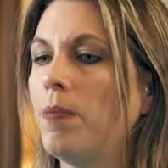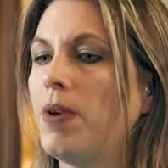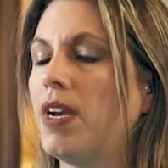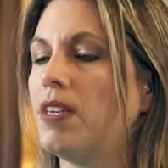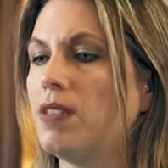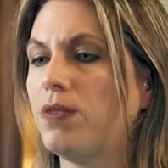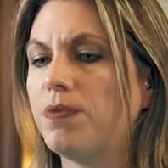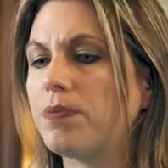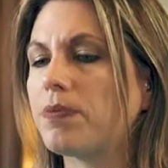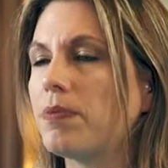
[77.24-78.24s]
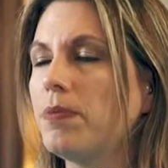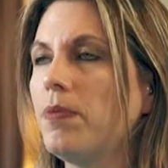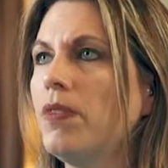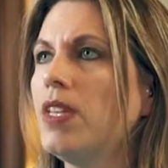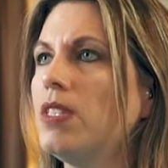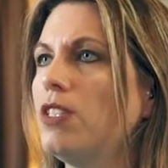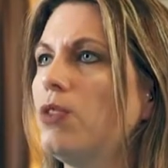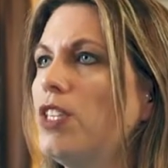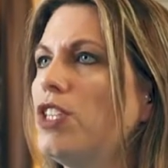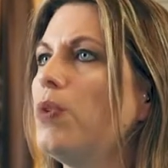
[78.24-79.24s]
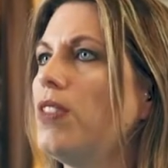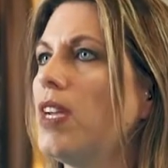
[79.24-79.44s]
because of the situation with the